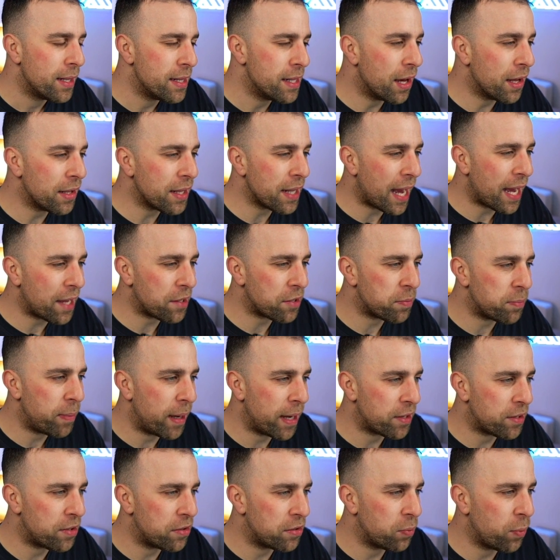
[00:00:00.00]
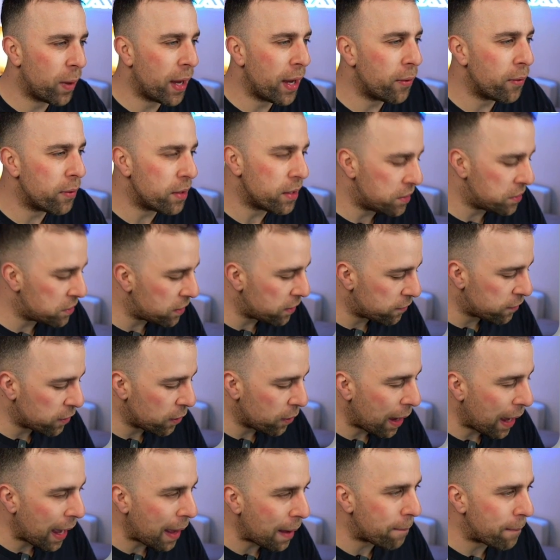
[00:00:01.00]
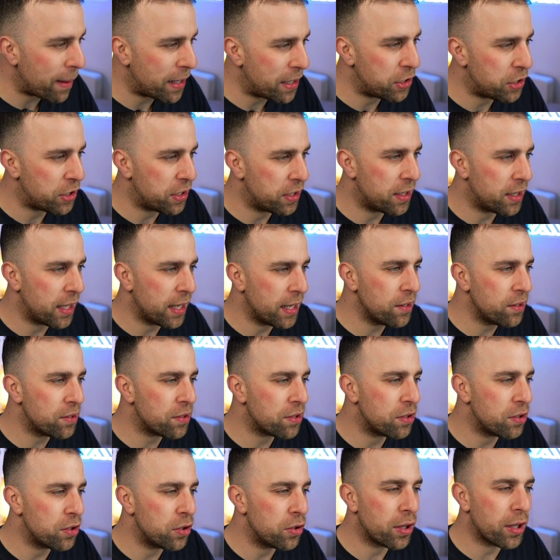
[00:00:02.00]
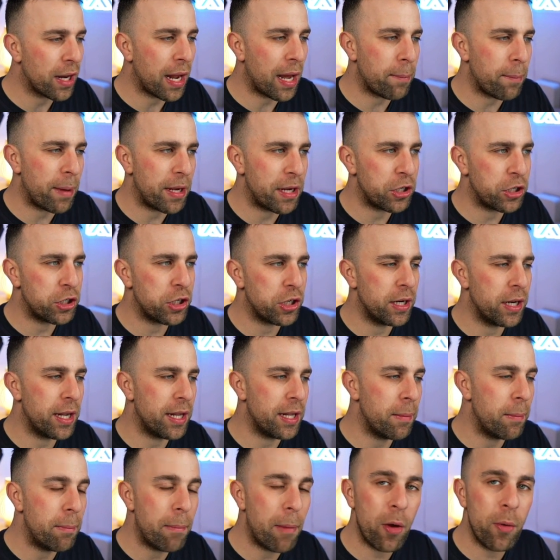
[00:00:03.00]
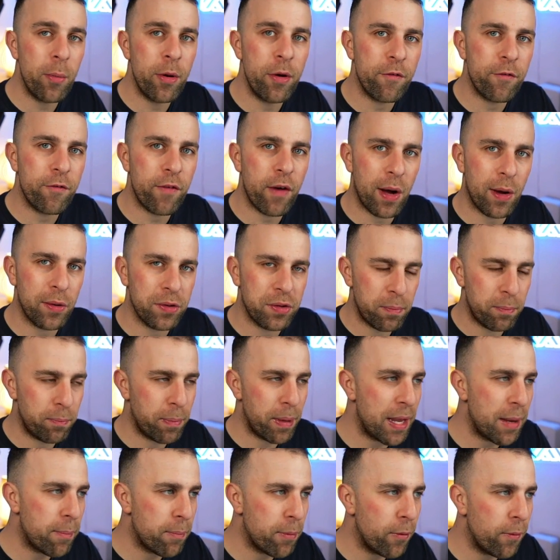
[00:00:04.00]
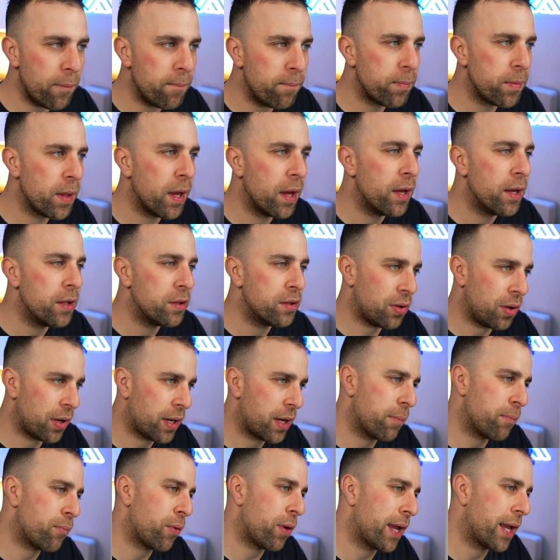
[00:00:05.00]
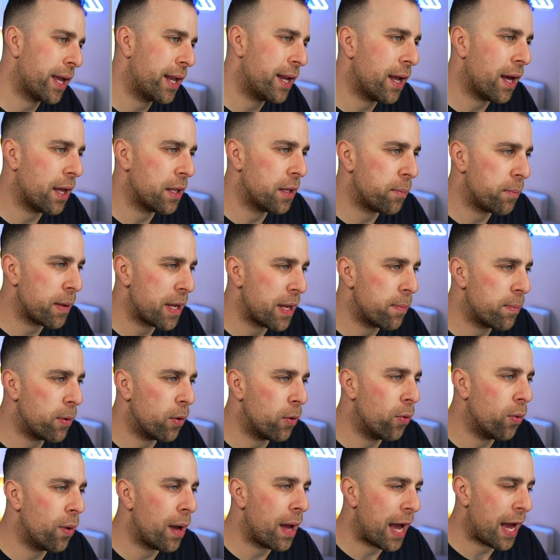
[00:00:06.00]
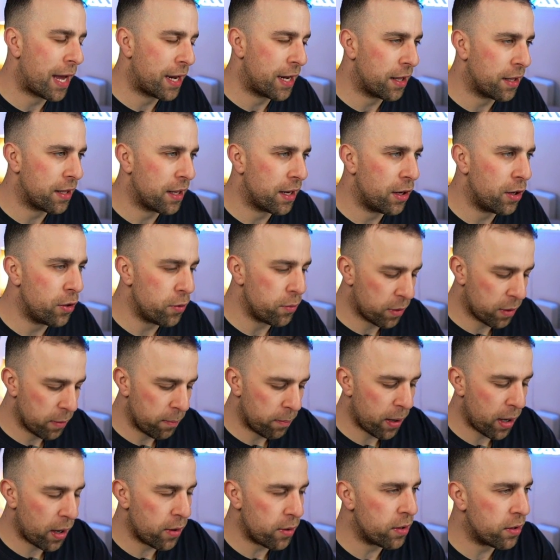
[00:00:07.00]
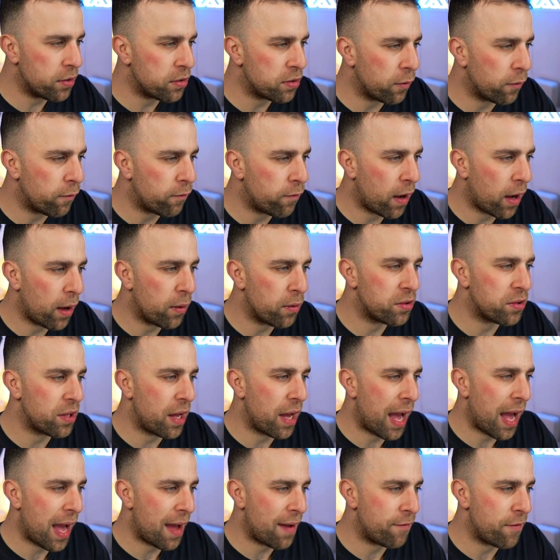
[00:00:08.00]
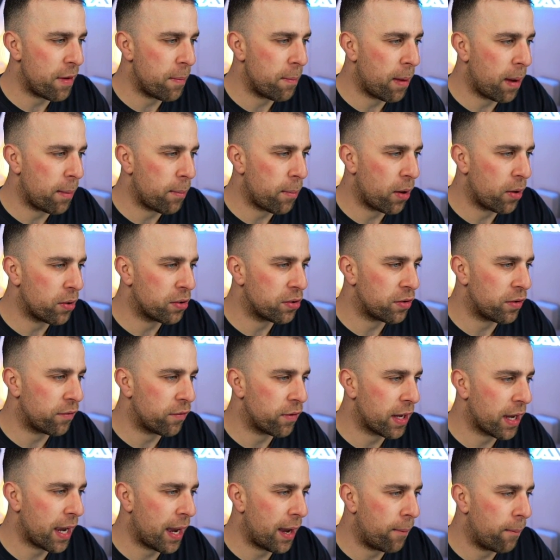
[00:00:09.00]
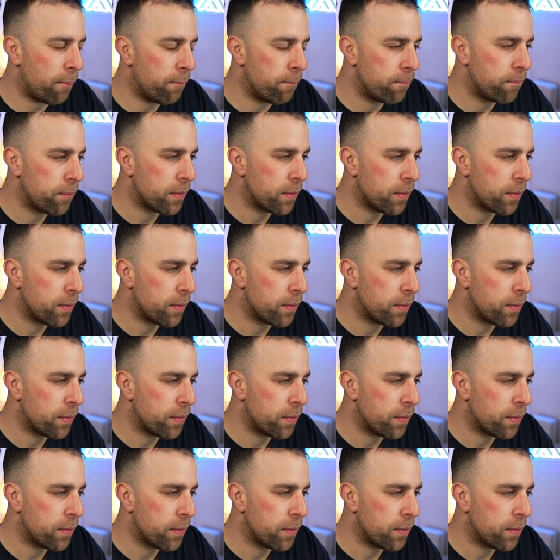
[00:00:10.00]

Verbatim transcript: The other aspect as well is if you at mention things, you can at mention in the moment files and people, so I can bring in other people and other loop components or files that I have in my Microsoft account.